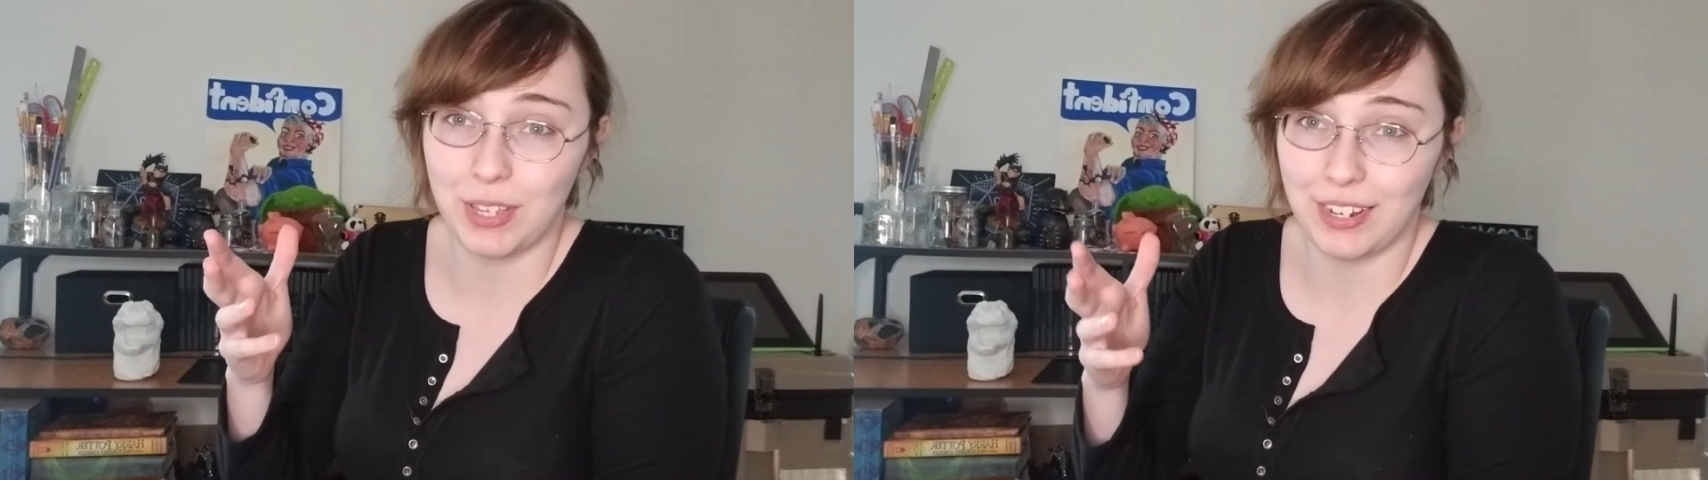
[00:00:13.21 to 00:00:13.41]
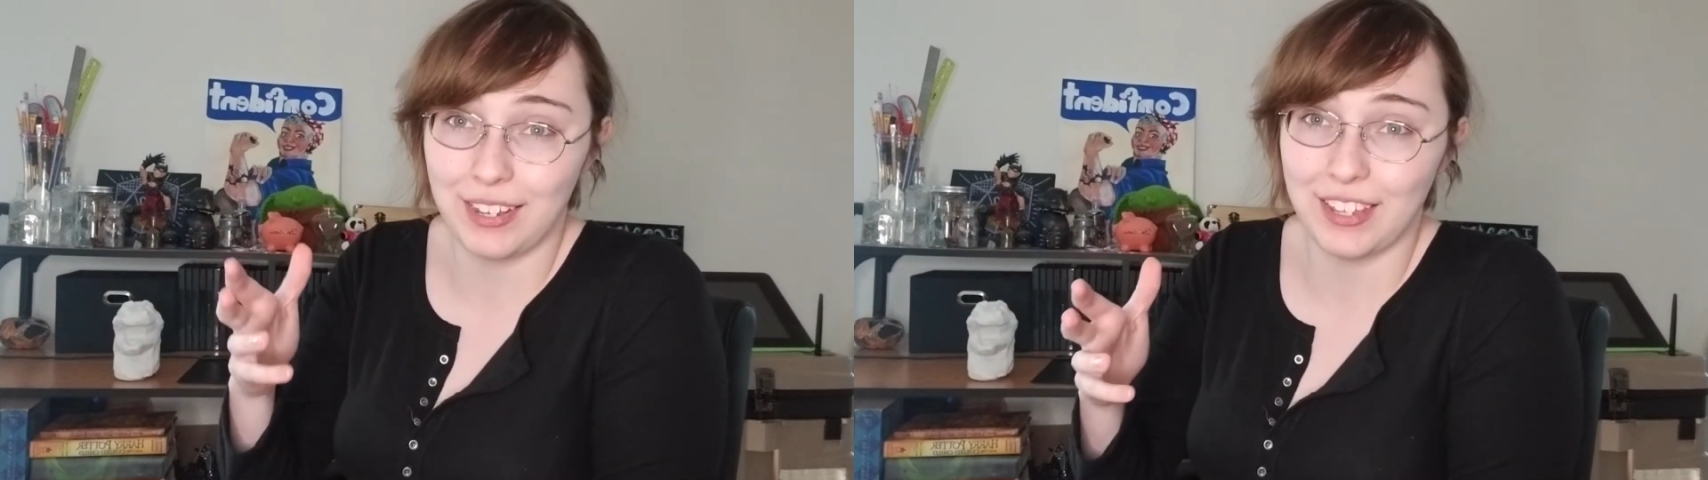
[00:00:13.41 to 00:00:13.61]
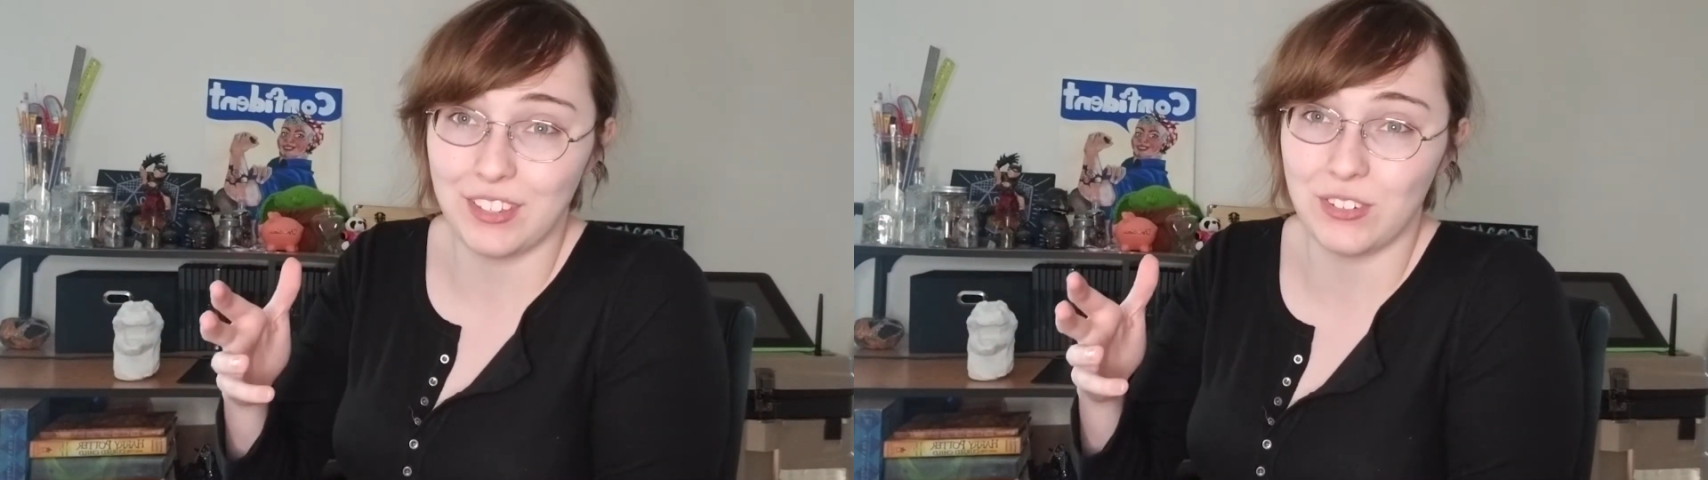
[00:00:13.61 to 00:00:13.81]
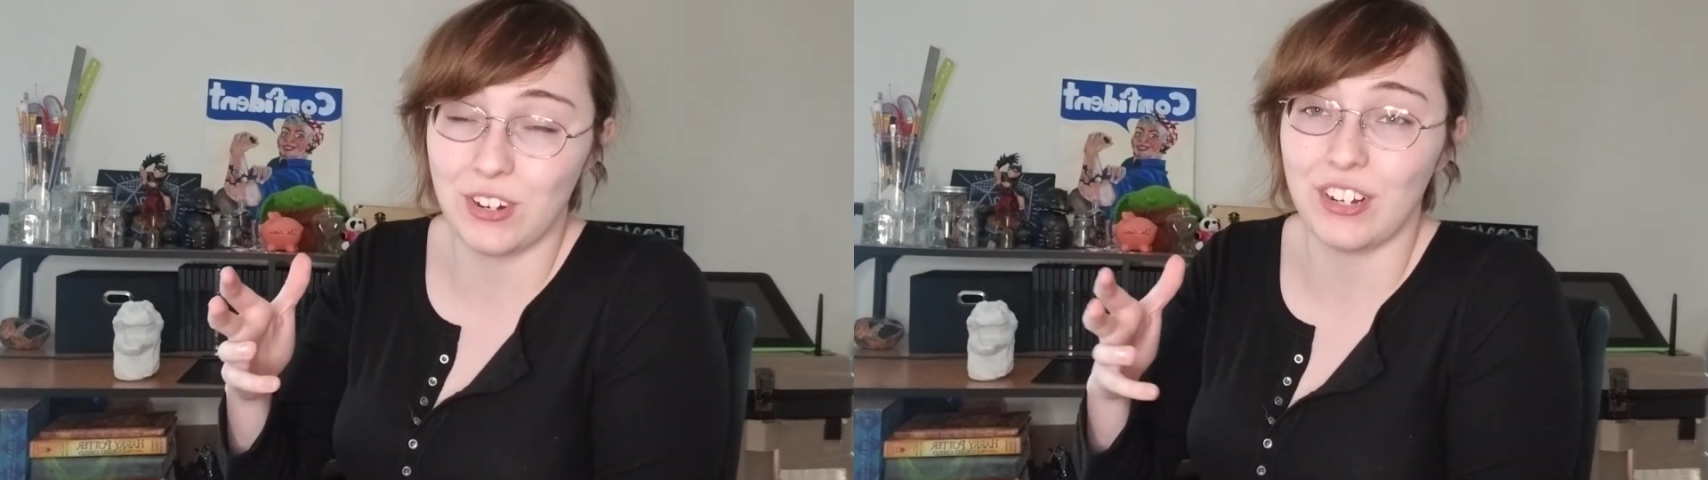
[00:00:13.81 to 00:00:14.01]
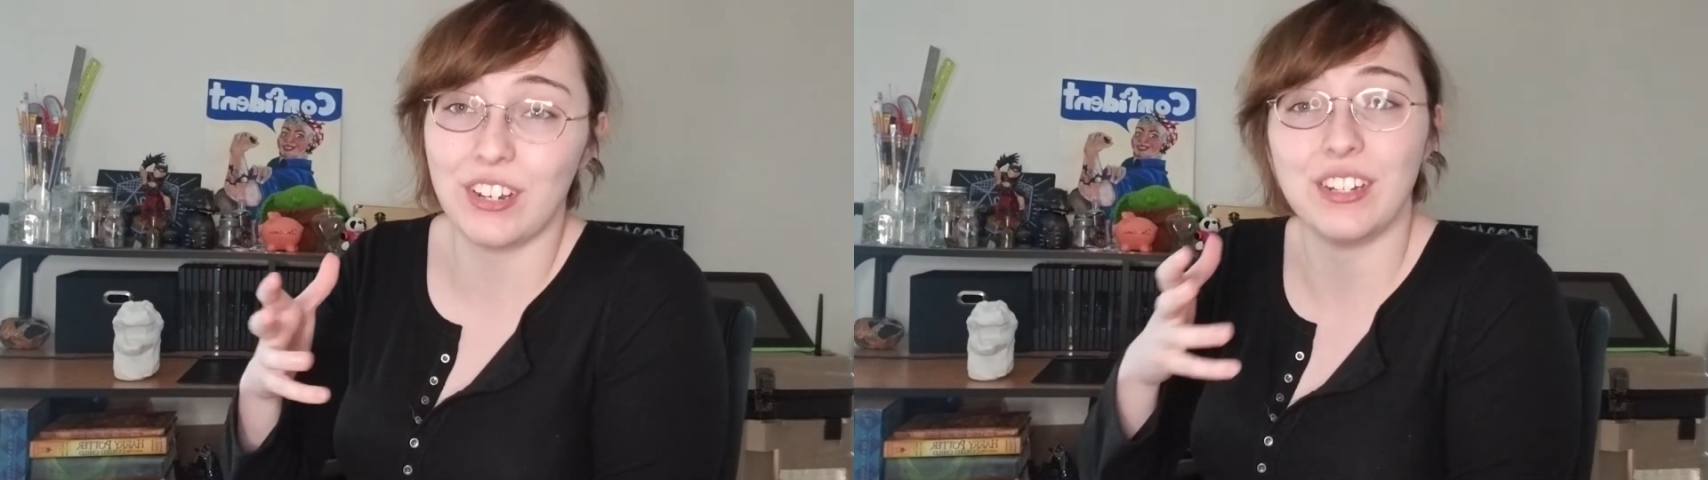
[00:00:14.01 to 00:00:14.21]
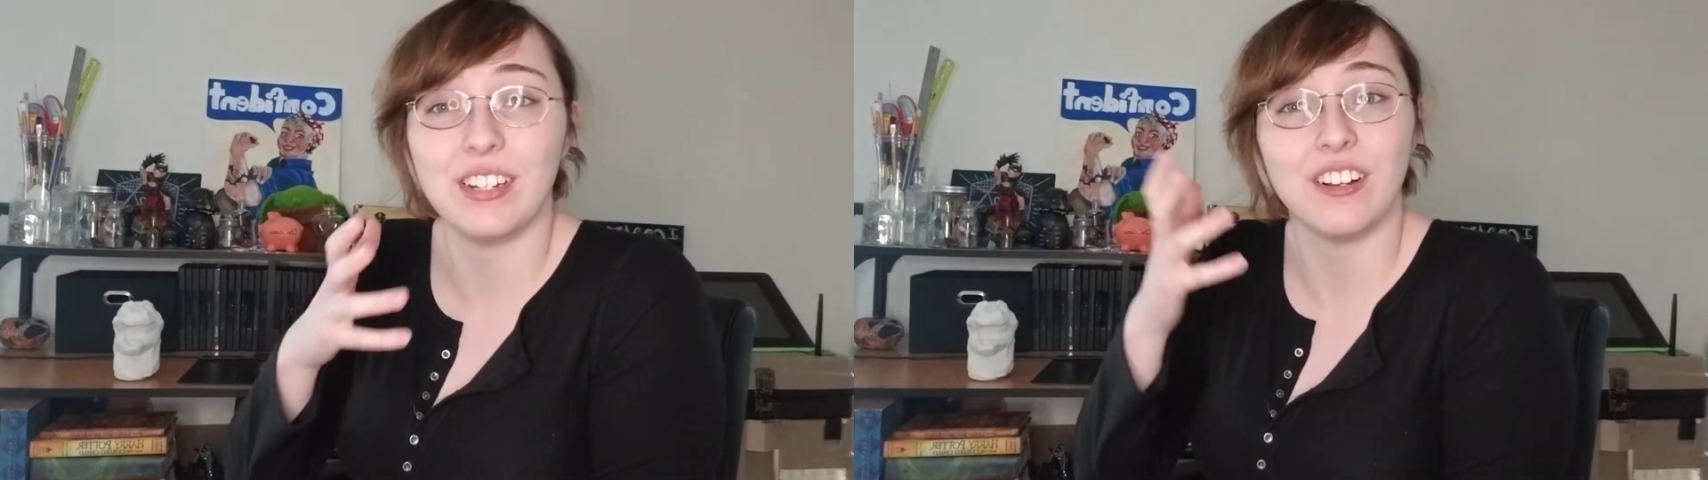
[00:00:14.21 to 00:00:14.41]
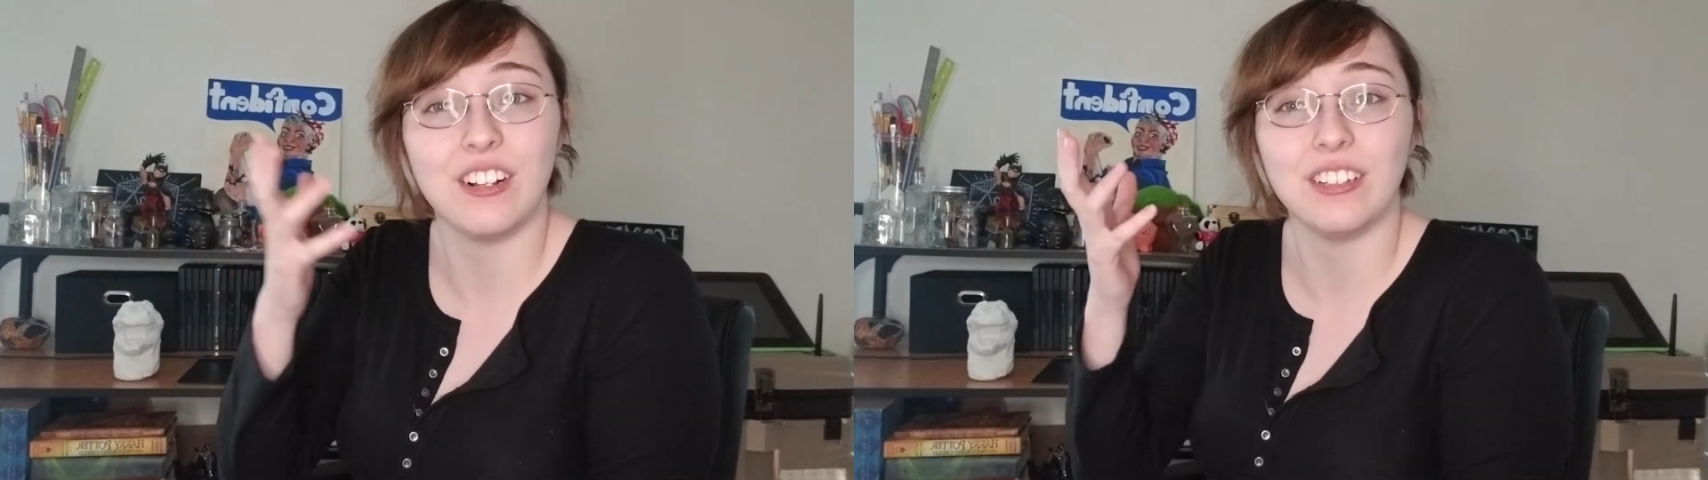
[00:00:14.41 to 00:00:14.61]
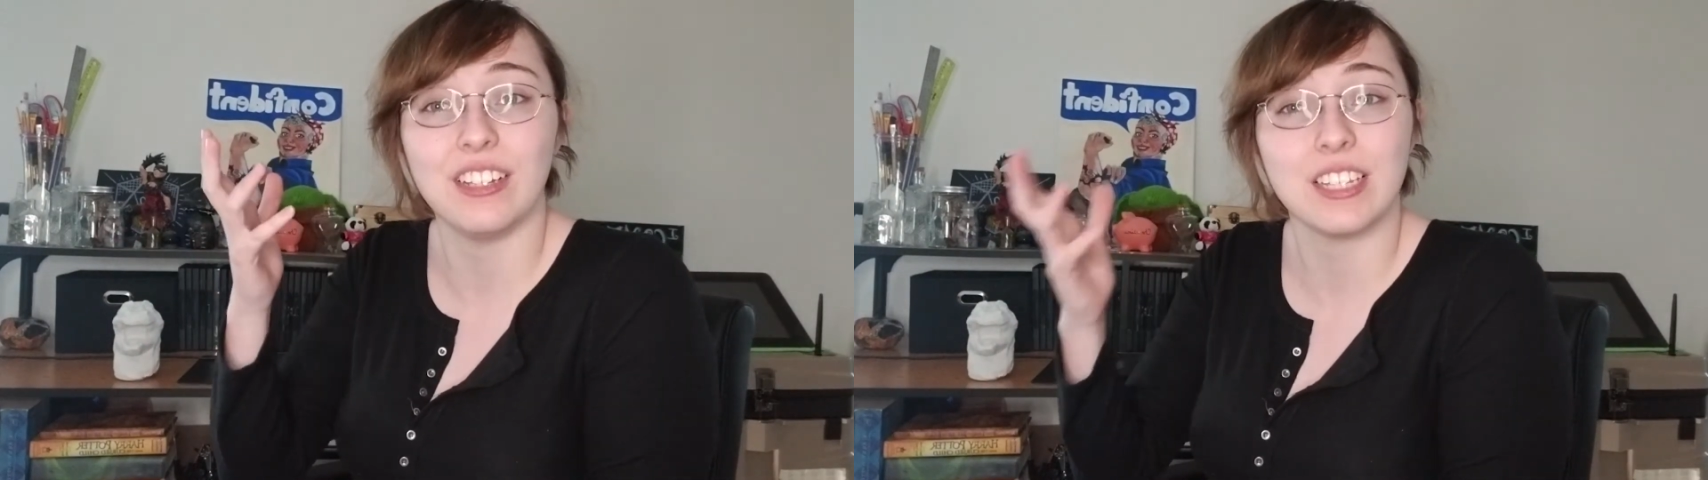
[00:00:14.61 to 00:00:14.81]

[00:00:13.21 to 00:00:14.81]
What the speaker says: in and get started and I'll